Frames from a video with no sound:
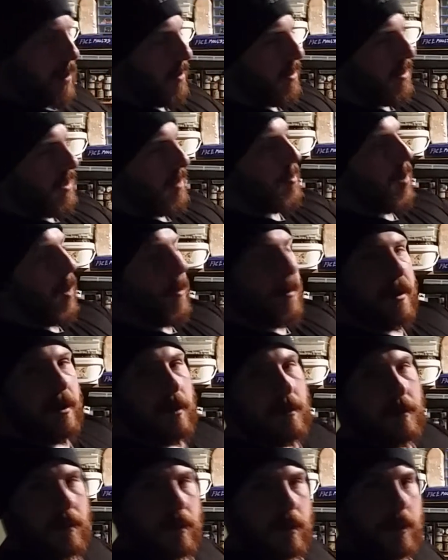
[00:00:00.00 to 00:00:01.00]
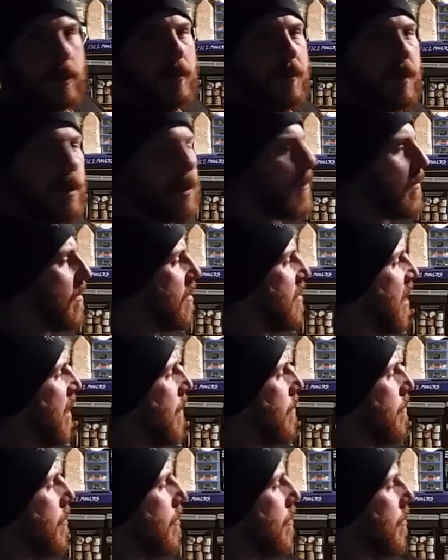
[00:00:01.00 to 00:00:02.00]
you can see it popping up, but for the
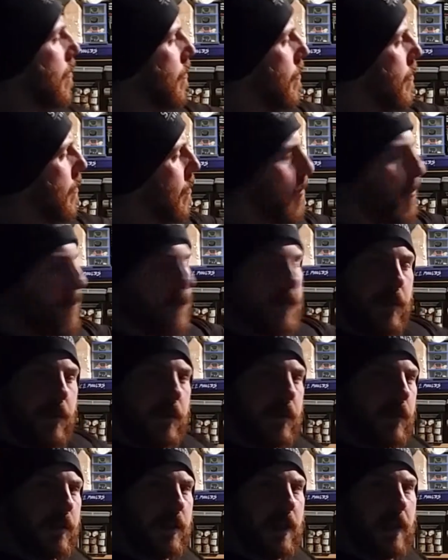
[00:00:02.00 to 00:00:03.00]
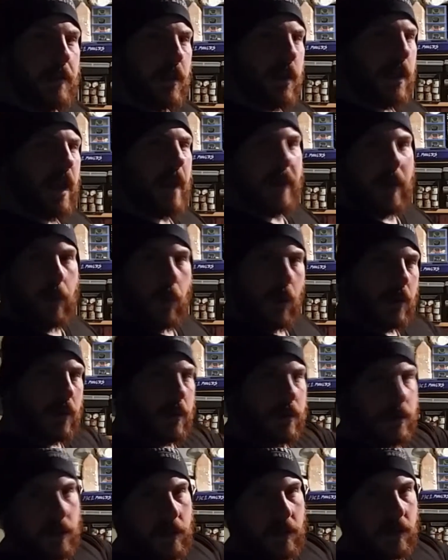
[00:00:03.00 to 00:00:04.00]
same dynamic, why
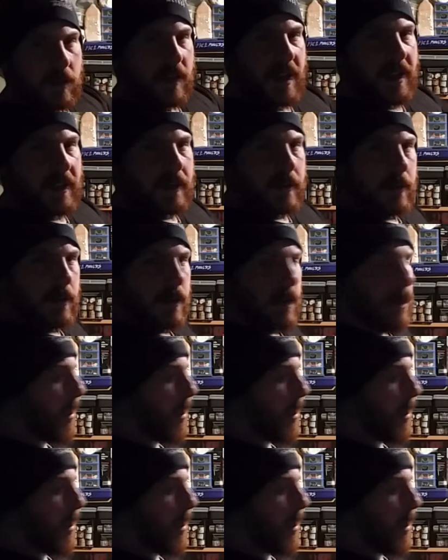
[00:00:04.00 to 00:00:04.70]
not sunset?